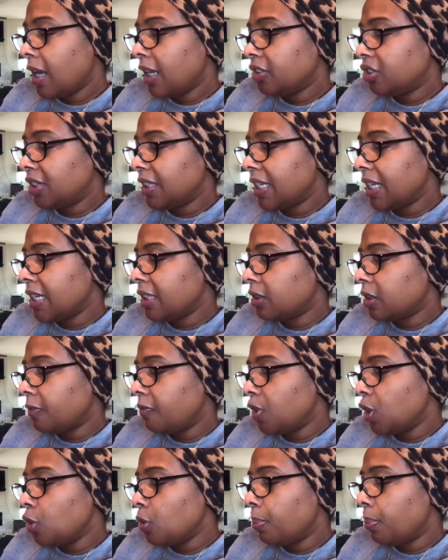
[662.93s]
She
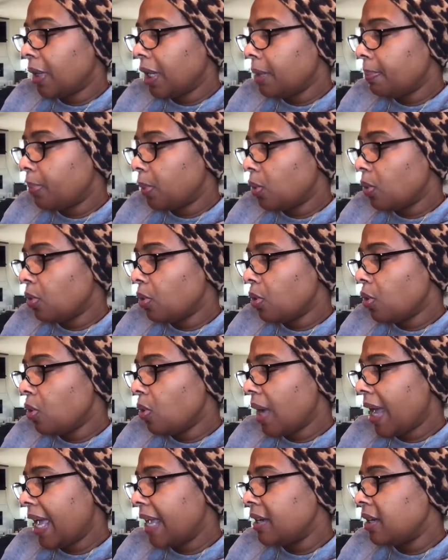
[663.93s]
interviewed people
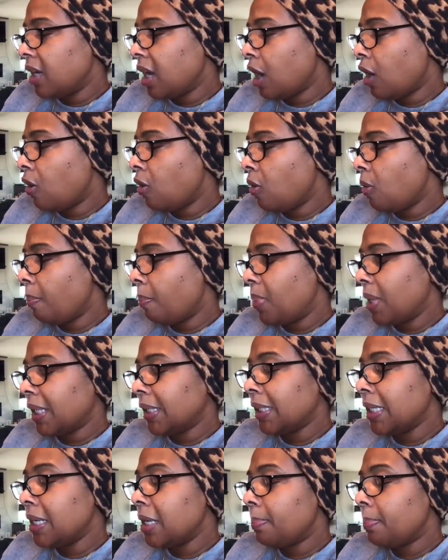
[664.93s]
who had known
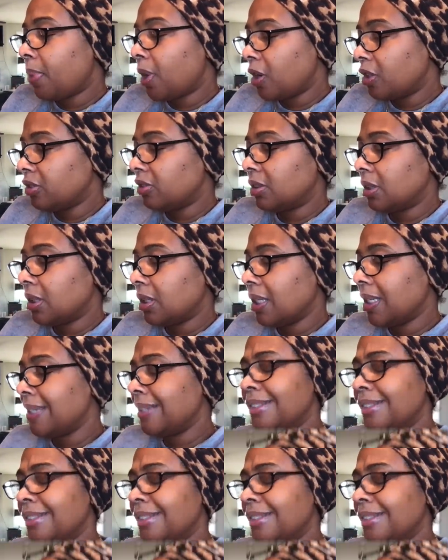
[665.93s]
Billie personally.